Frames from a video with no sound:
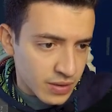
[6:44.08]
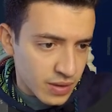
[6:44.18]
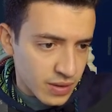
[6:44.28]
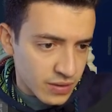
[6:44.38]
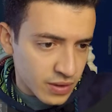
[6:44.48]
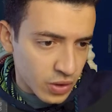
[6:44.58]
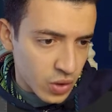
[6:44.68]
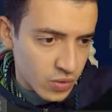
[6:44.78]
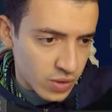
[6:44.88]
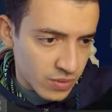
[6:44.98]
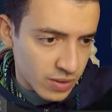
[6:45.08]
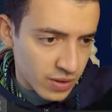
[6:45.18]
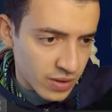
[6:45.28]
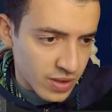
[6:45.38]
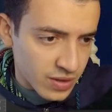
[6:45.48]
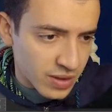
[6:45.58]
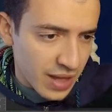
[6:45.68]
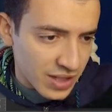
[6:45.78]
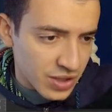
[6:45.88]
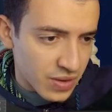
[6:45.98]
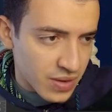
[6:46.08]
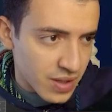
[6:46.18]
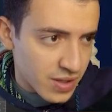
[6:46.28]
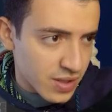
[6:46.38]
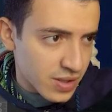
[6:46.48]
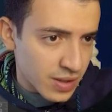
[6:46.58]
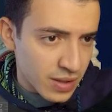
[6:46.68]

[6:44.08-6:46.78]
until it goes something like this. Until actually this,